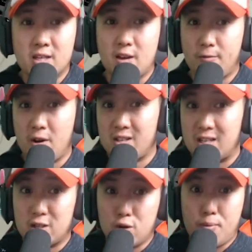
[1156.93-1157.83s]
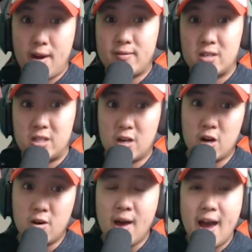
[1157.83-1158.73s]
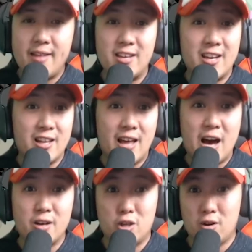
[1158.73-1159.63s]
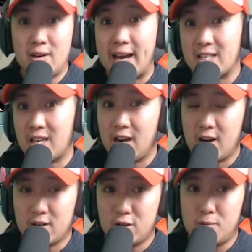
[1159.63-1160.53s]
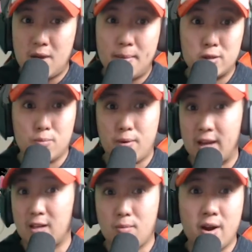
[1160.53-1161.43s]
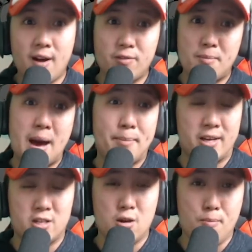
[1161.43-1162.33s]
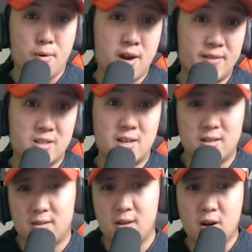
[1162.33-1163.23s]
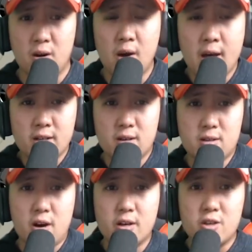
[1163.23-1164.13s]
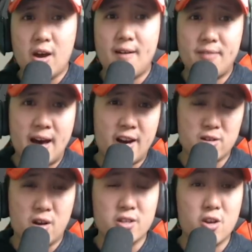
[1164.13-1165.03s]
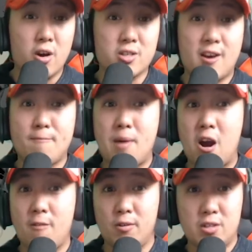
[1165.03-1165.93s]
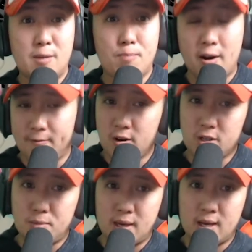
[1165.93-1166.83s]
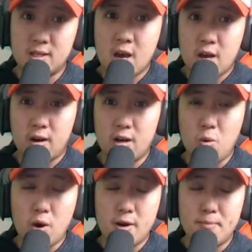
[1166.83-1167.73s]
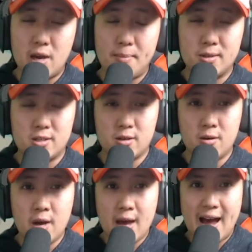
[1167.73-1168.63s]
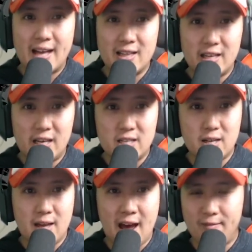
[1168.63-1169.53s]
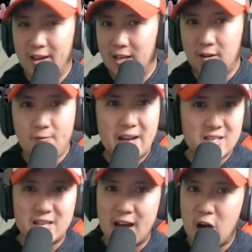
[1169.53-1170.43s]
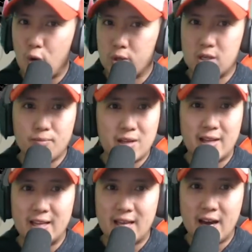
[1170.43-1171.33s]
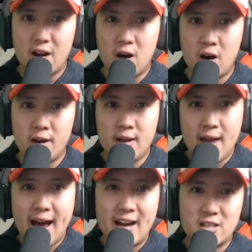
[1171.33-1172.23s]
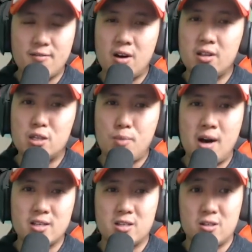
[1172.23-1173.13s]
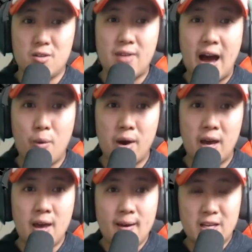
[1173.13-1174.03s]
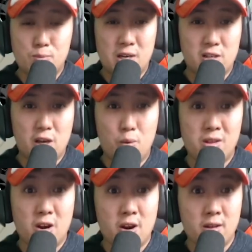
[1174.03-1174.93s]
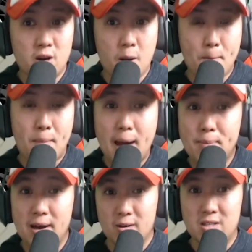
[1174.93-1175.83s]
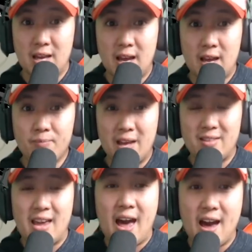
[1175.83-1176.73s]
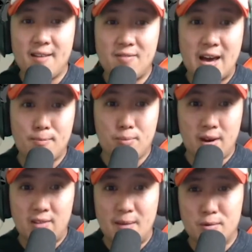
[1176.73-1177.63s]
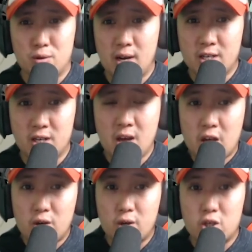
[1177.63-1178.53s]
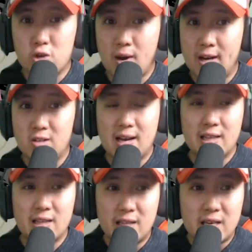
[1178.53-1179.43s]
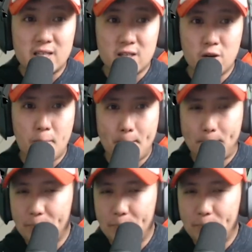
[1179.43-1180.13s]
Sephiroth sets their brave to 0, and then it allows your next character to be able to break them right off the bat because their brave is set to 0. So as long as you have that, as long as you also have powerful debuffers, because you're going to want to be able to at least have like a defense down or something like that on active on these bosses. So then that way, especially when they're in their bipedal state and they have that brave damage reduction, you could try to at least, you know,